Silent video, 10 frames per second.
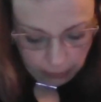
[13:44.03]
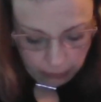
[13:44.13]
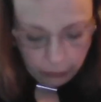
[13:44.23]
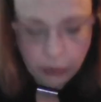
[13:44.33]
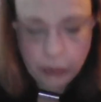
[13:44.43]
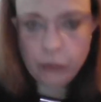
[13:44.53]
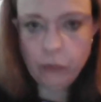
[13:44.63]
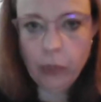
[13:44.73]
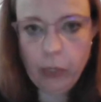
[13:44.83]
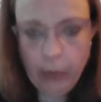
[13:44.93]
Verse
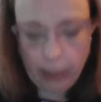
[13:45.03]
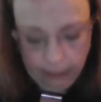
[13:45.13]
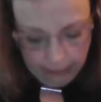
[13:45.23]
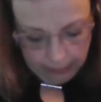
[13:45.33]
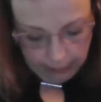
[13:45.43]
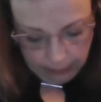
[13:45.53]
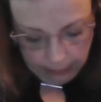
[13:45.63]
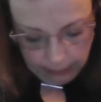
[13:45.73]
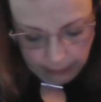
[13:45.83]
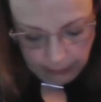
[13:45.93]
41.
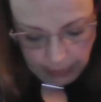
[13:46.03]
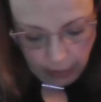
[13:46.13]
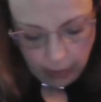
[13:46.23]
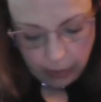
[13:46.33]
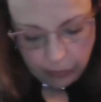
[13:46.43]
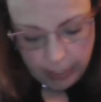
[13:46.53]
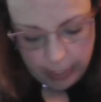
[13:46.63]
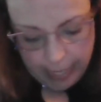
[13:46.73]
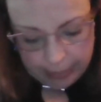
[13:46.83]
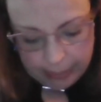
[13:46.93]
The
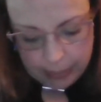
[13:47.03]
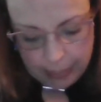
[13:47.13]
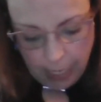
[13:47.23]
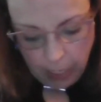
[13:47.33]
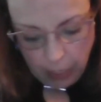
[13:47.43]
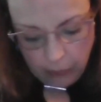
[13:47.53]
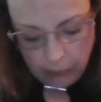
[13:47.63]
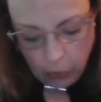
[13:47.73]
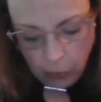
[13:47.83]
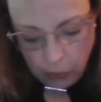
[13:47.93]
next day,
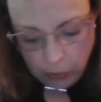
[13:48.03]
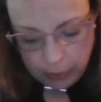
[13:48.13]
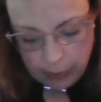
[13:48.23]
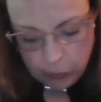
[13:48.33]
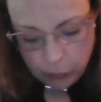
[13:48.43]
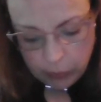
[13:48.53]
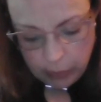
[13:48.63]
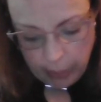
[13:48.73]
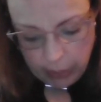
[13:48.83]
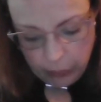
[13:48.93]
the whole
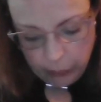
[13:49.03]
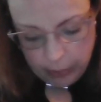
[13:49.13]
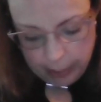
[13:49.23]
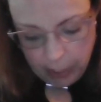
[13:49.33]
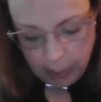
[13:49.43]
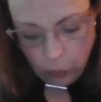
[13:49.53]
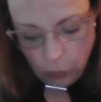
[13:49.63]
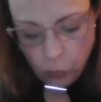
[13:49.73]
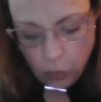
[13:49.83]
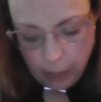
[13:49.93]
Israelite community
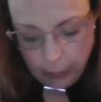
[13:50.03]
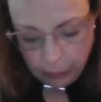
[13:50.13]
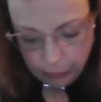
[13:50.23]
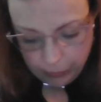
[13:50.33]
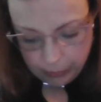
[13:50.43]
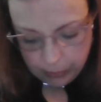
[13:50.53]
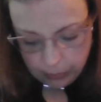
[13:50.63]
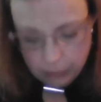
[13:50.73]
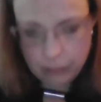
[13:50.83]
complained